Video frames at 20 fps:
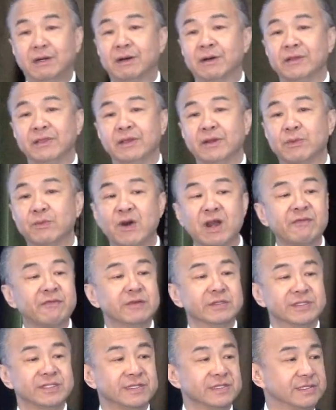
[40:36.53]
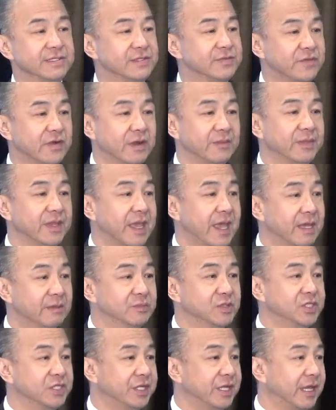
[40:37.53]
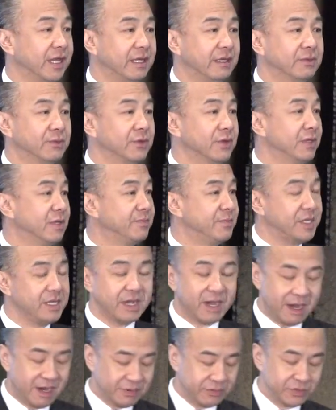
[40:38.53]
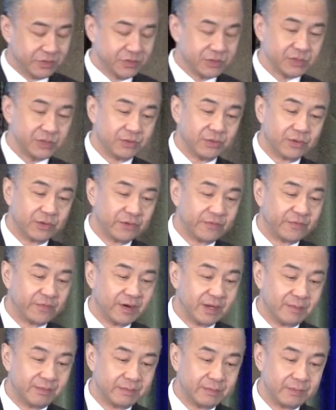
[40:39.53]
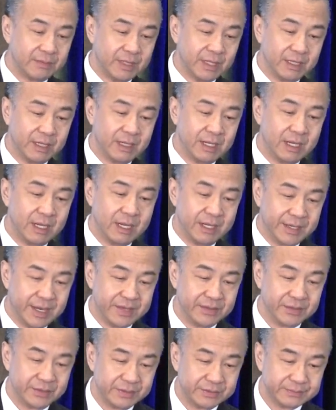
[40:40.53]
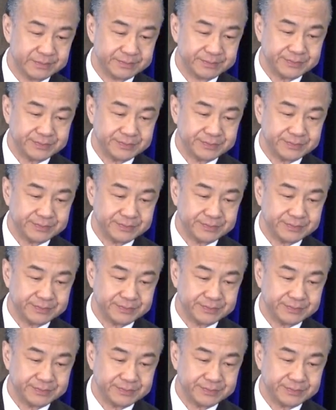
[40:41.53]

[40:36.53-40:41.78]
are there references from the MGA, whether it be ours or from uh, another?